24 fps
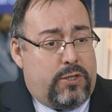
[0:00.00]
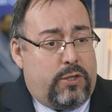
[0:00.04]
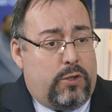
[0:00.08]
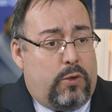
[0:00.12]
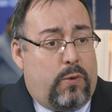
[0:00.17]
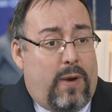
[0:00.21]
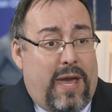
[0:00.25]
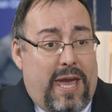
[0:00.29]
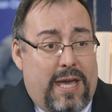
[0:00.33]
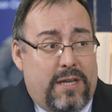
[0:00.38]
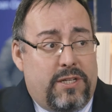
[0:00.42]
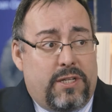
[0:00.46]

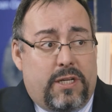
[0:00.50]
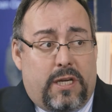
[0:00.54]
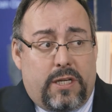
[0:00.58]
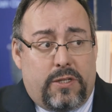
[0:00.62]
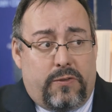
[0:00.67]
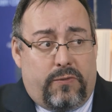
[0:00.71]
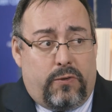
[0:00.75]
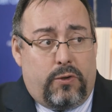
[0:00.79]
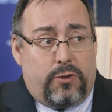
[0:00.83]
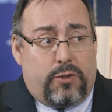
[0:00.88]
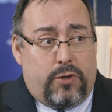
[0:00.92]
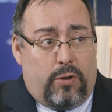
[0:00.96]
to hedge
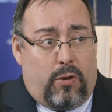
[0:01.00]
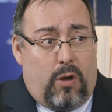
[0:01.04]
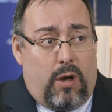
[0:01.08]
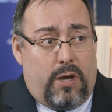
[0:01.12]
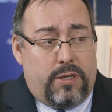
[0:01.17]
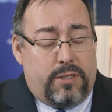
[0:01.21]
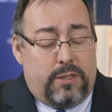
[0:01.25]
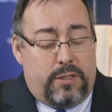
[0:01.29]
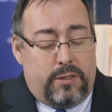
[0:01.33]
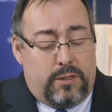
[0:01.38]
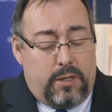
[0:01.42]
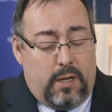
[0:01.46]
against future
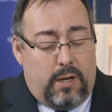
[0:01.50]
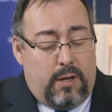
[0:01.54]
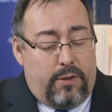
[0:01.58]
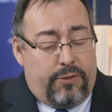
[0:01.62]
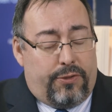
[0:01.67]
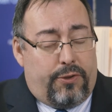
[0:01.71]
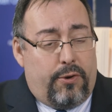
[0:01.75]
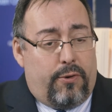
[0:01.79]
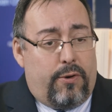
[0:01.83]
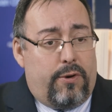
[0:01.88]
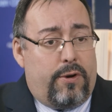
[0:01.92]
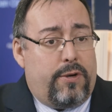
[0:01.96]
losses.
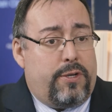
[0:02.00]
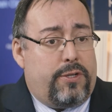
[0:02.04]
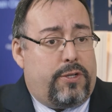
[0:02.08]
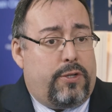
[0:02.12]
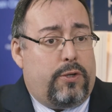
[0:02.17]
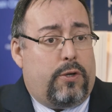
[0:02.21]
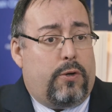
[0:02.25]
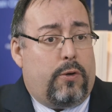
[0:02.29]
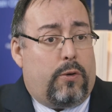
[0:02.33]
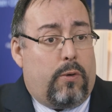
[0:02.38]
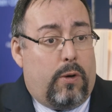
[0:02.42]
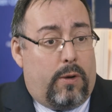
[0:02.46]
3rd,
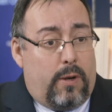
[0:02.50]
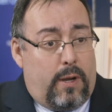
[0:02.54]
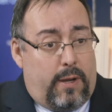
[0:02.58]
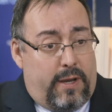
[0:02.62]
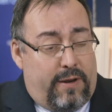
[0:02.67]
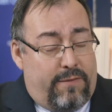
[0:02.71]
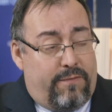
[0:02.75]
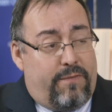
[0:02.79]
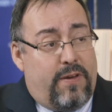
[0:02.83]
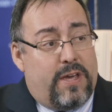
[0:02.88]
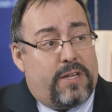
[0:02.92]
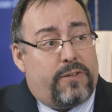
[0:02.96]
to
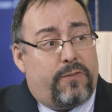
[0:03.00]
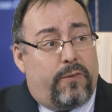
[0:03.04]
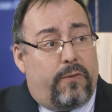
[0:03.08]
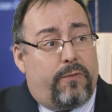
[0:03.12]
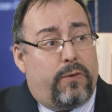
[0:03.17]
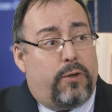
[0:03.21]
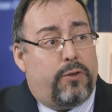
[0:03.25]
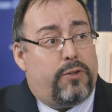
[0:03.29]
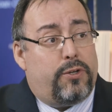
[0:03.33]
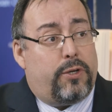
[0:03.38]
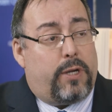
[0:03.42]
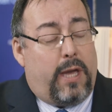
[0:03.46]
invest for
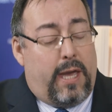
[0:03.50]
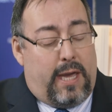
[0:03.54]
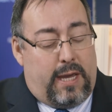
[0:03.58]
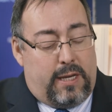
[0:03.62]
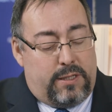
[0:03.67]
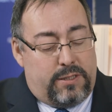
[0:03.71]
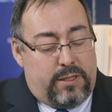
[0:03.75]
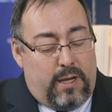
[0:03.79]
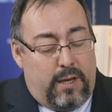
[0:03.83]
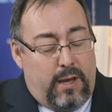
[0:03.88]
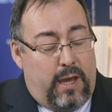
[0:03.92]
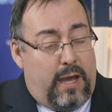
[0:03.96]
future
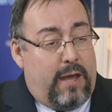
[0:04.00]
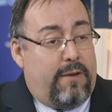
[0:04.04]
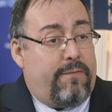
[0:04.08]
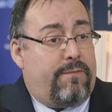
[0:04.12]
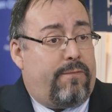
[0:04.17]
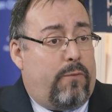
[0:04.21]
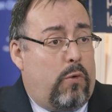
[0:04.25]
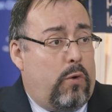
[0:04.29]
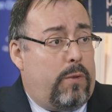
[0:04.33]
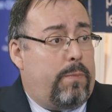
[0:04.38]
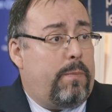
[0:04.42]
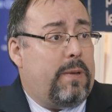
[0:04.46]
gains. And
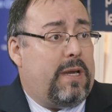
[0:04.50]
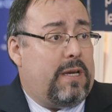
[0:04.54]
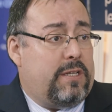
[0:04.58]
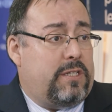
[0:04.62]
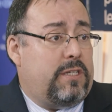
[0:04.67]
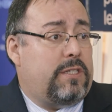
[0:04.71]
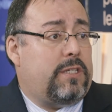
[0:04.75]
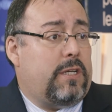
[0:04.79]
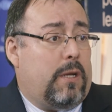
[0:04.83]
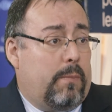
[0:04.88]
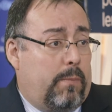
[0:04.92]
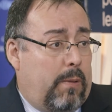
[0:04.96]
4th, because
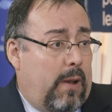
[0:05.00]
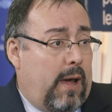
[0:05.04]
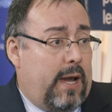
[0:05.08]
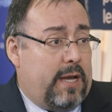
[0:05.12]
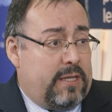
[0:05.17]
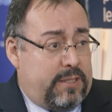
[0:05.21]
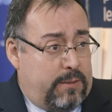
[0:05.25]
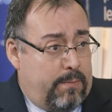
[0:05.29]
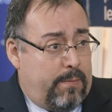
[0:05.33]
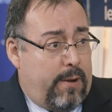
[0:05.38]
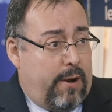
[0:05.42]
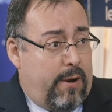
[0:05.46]
it's a
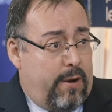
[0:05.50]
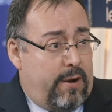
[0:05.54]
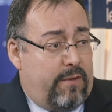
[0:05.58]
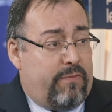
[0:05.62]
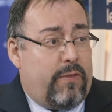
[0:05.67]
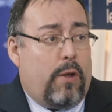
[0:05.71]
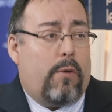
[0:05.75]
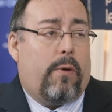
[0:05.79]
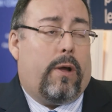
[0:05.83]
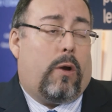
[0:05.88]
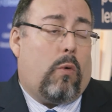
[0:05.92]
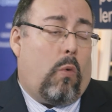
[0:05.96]
compliance imperative.
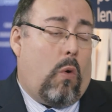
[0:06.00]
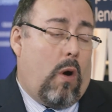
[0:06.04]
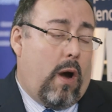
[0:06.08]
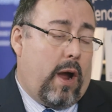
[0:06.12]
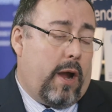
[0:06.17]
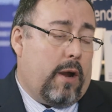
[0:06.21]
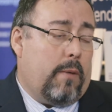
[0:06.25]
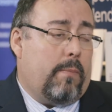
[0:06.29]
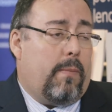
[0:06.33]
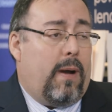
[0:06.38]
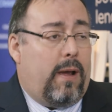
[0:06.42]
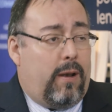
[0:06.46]
They're
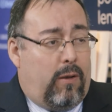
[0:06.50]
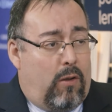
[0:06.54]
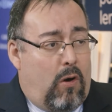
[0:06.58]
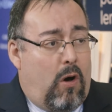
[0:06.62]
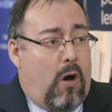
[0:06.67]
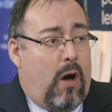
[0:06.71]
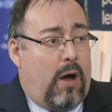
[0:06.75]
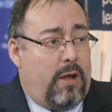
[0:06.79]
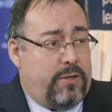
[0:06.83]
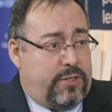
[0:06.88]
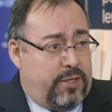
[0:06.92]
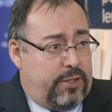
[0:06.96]
required by
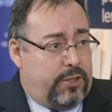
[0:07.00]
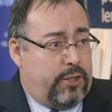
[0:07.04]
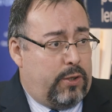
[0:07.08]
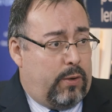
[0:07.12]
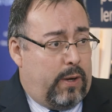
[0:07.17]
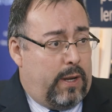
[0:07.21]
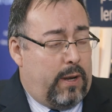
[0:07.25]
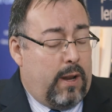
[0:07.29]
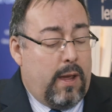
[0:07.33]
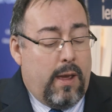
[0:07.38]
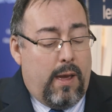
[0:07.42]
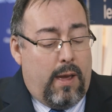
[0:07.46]
law to do
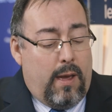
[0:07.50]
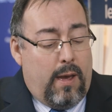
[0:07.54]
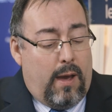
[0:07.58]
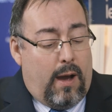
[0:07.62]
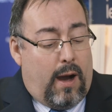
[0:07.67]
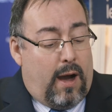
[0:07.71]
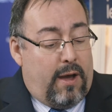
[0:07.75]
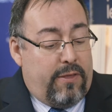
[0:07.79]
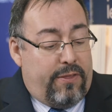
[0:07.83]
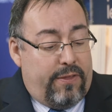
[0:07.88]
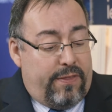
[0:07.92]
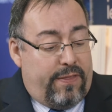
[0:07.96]
it.
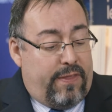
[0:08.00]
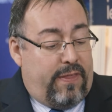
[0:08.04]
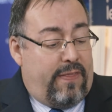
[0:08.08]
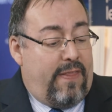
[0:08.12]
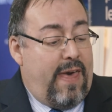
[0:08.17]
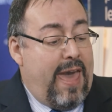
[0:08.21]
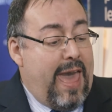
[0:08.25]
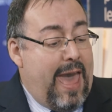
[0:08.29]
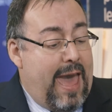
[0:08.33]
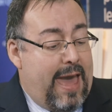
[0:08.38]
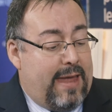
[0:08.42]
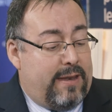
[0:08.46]
Other than
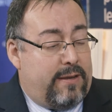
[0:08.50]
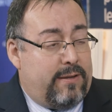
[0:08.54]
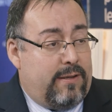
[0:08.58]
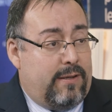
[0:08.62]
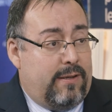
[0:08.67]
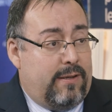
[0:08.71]
that,